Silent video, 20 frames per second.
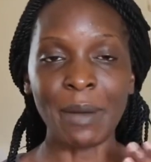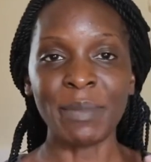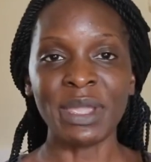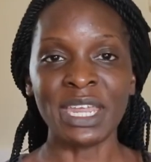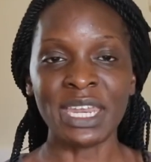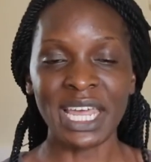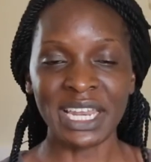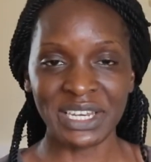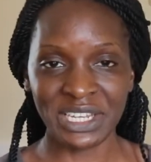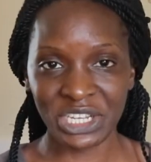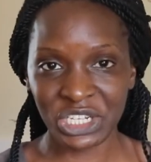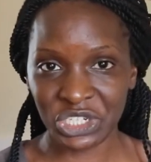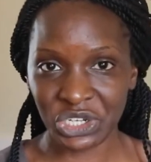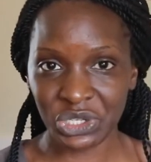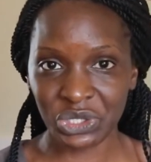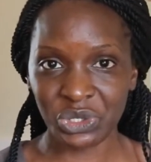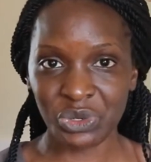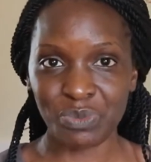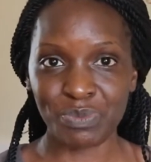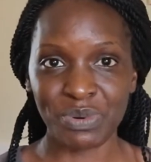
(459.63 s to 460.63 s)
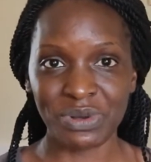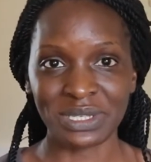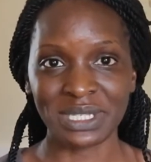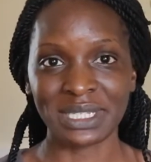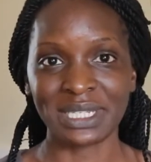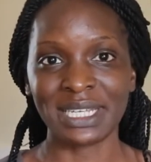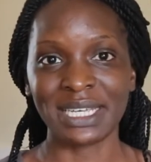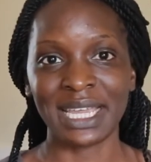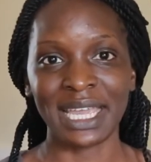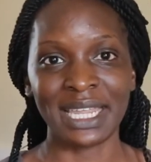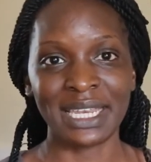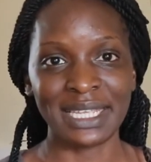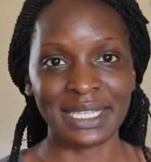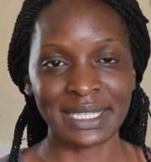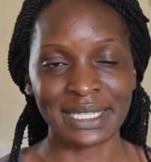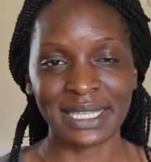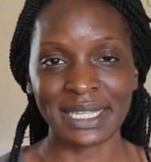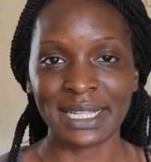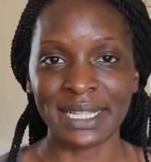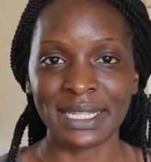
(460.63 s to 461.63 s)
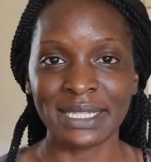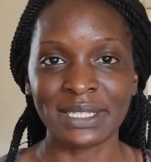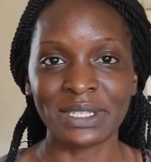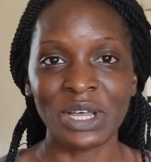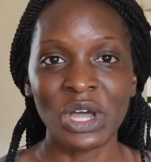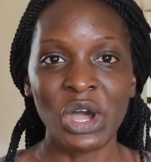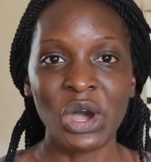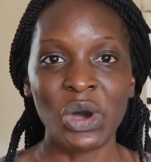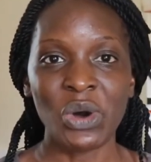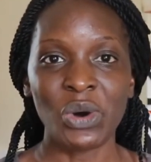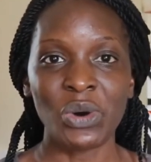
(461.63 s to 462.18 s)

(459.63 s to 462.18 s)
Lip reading: in addition to posting any sales